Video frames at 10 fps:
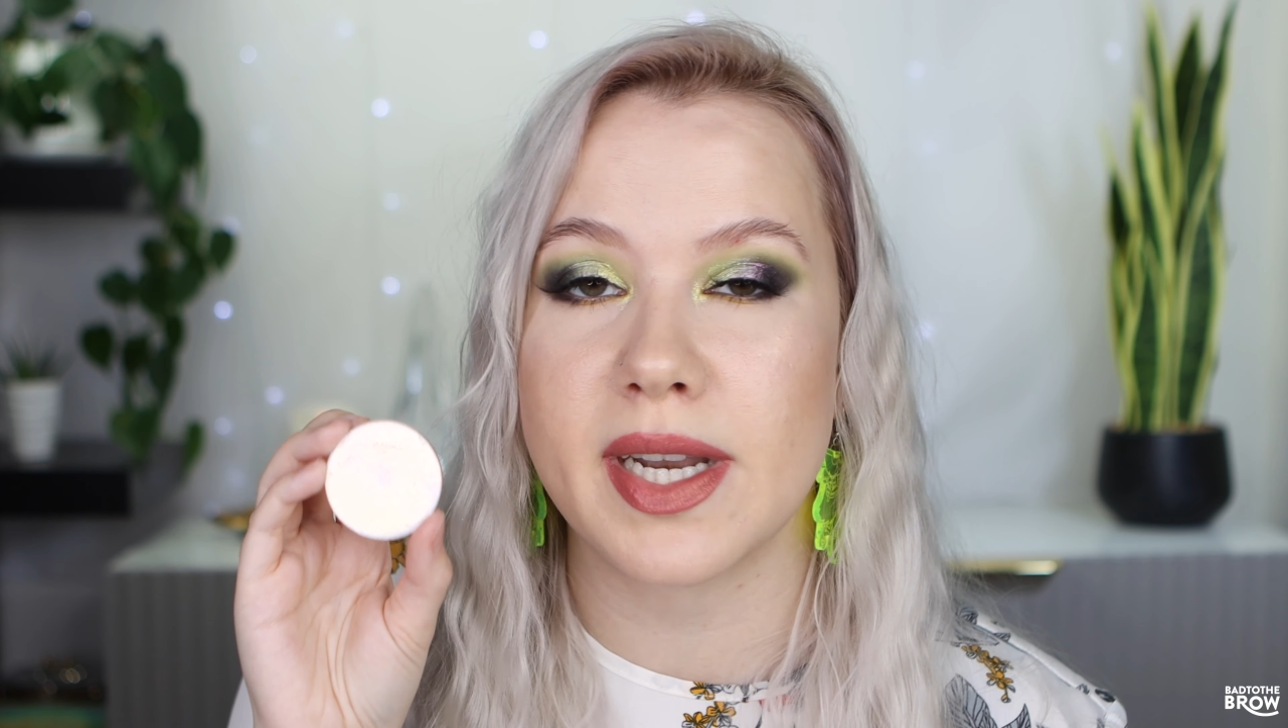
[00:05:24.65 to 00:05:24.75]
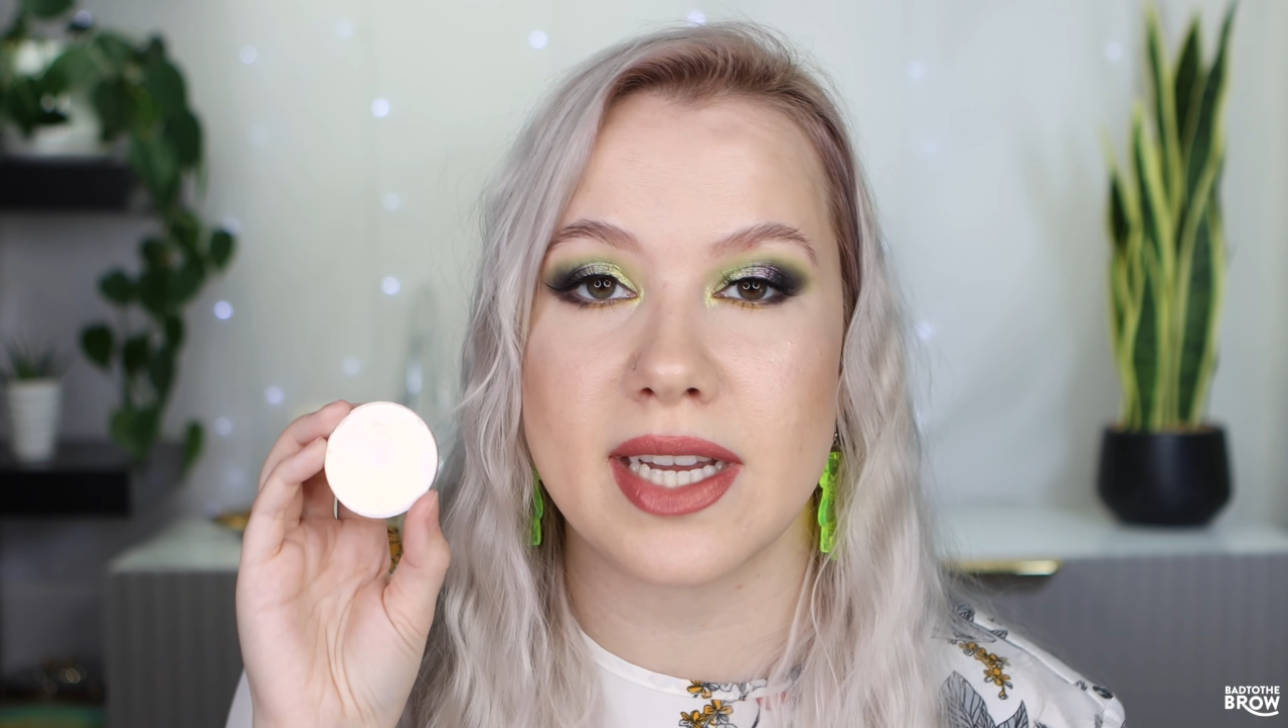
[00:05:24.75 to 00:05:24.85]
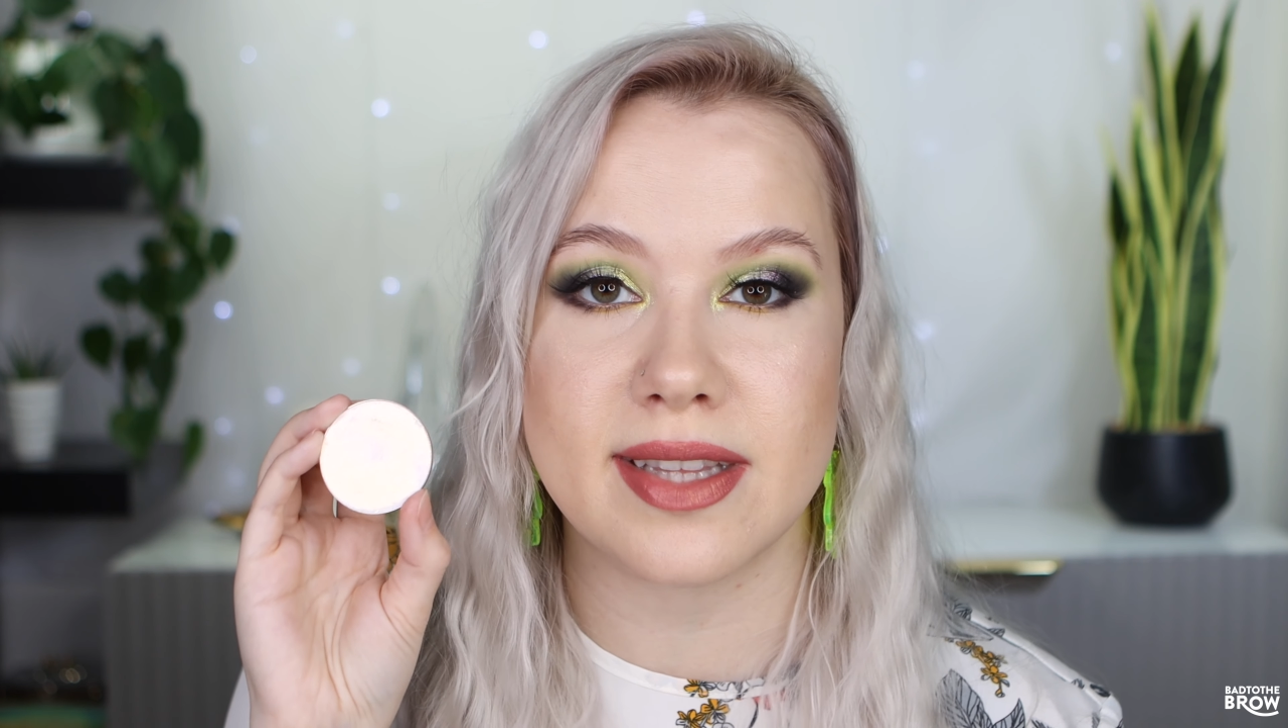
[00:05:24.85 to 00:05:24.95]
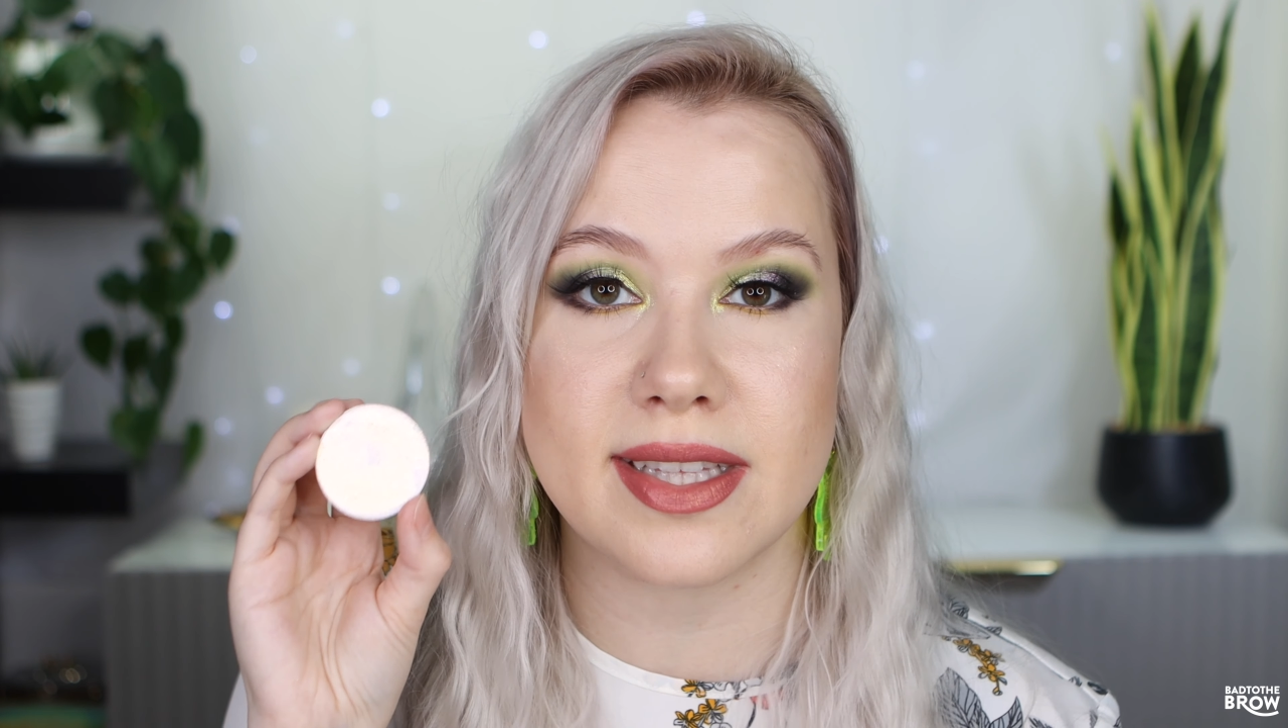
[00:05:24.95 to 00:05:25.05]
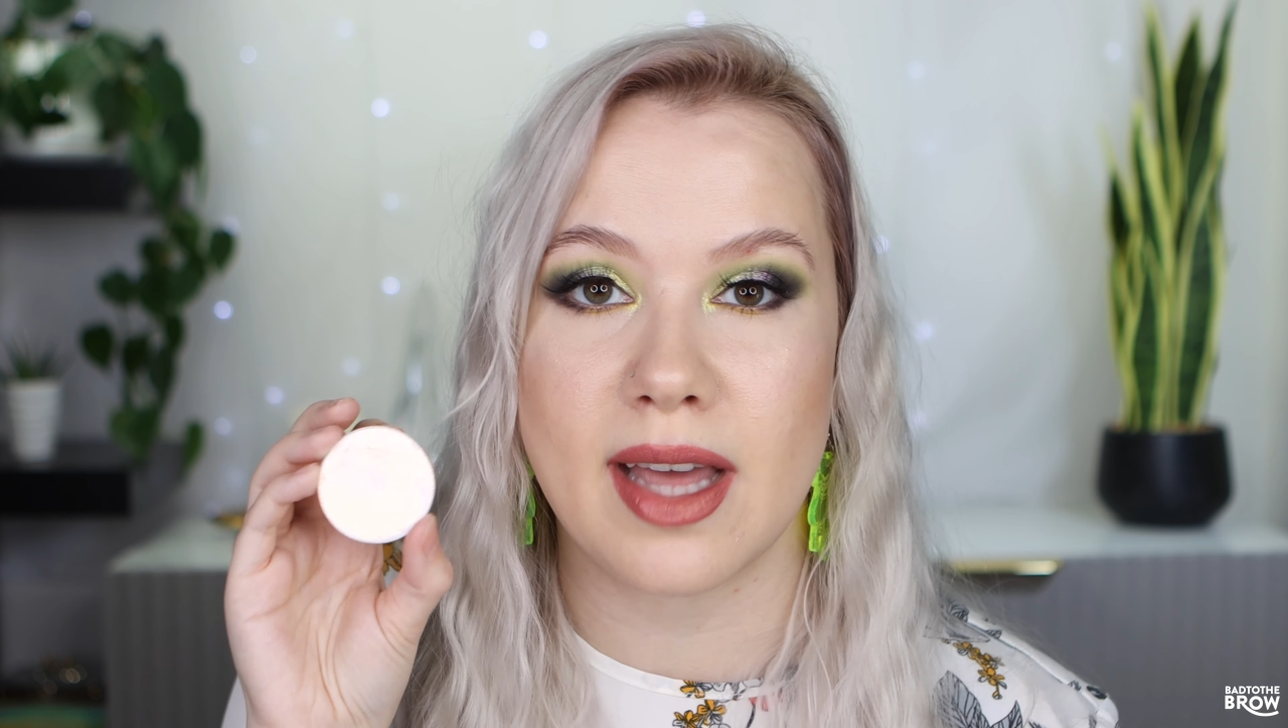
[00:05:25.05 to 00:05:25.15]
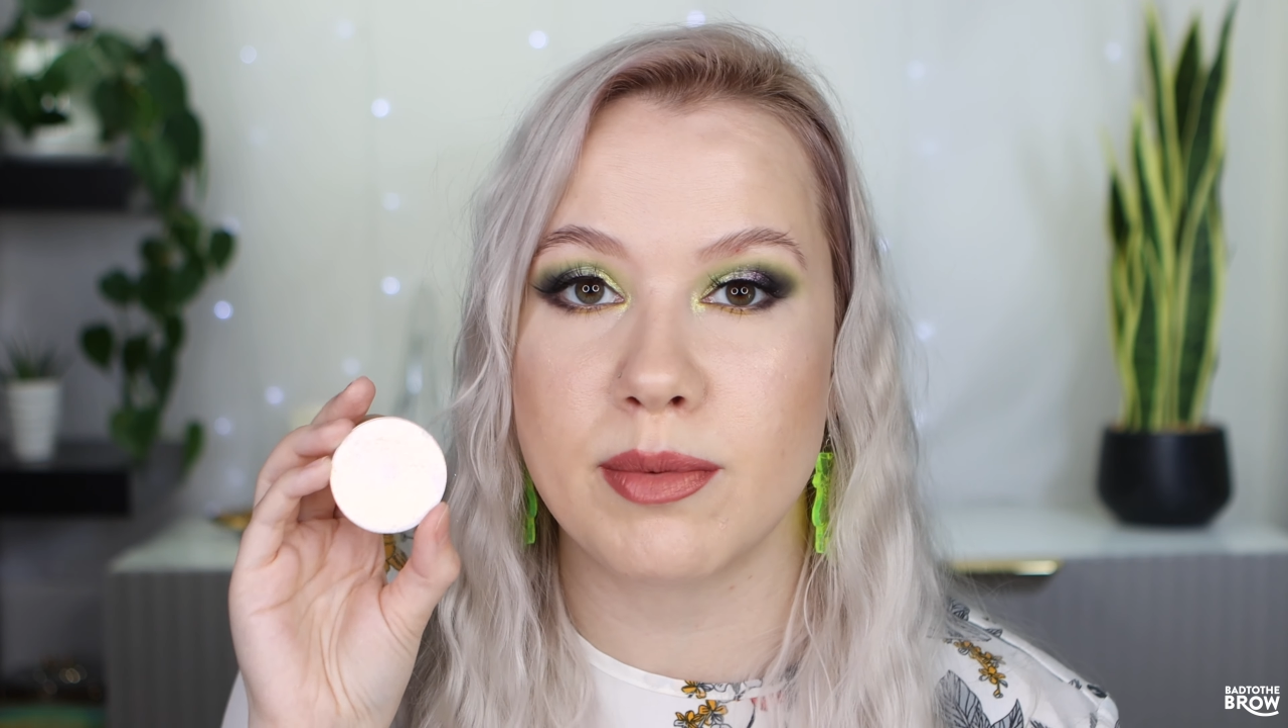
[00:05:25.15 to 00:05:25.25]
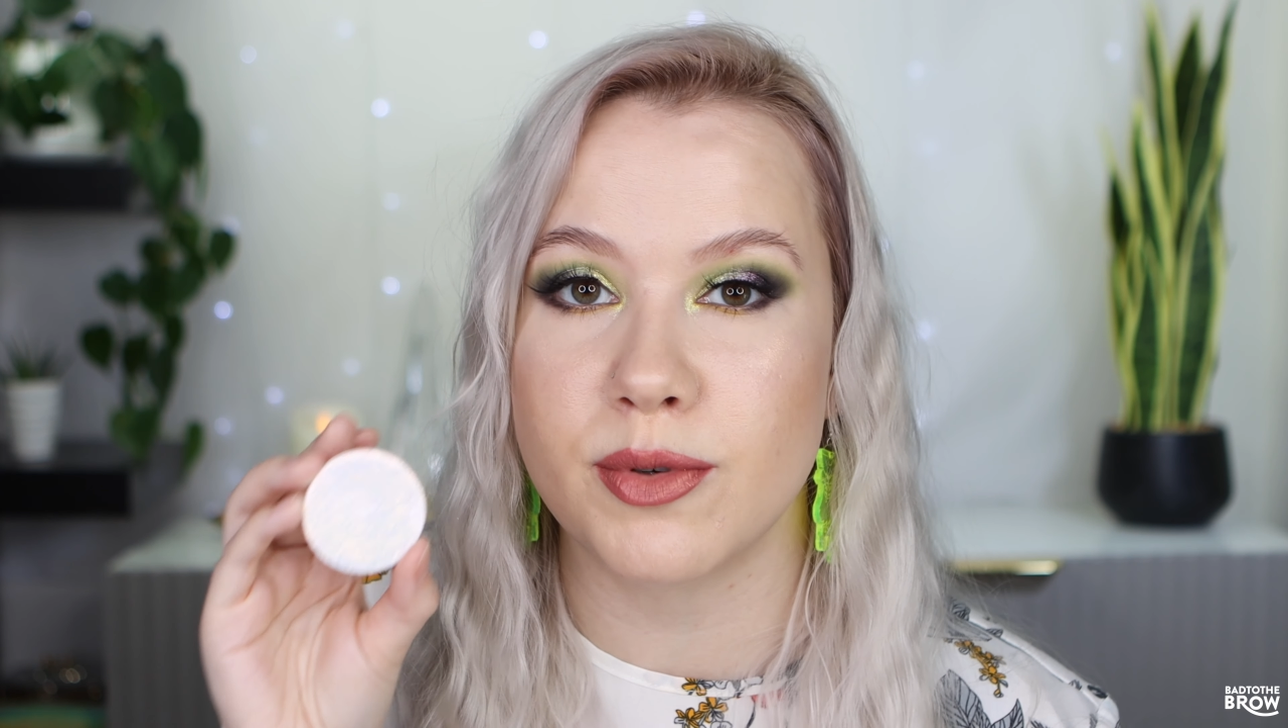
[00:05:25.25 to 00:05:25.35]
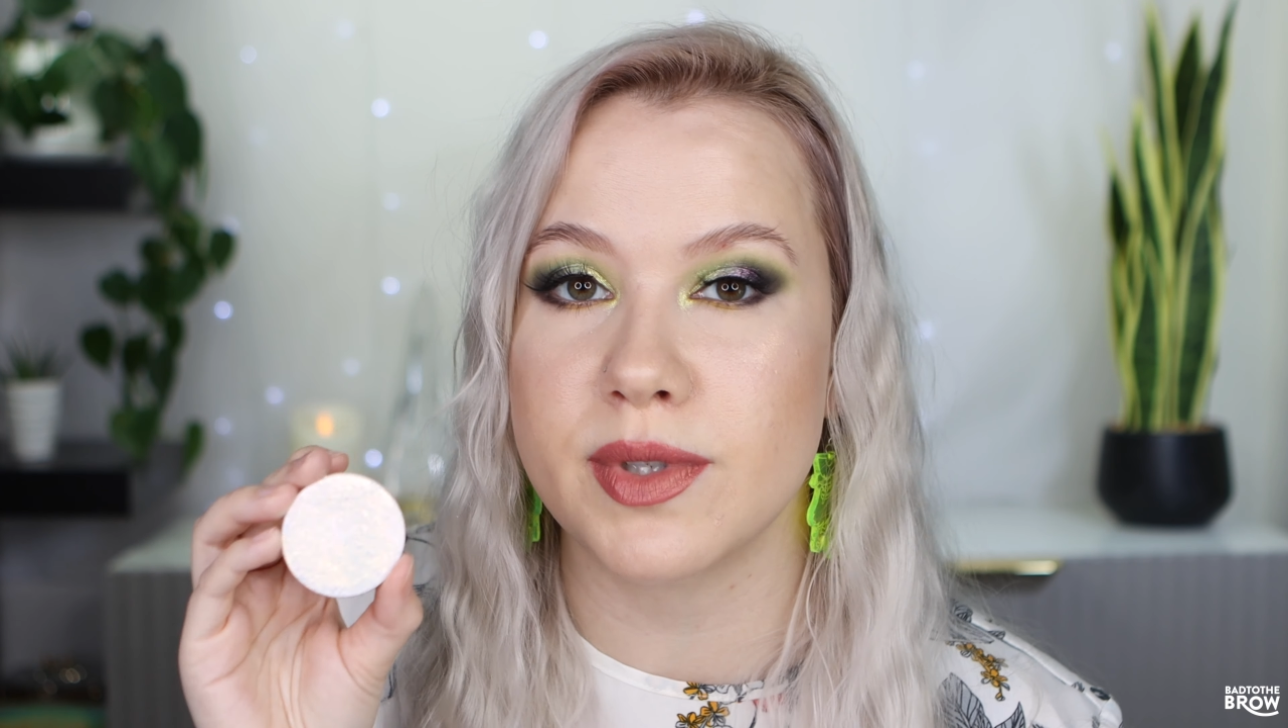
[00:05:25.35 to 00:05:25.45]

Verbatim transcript: but I think that would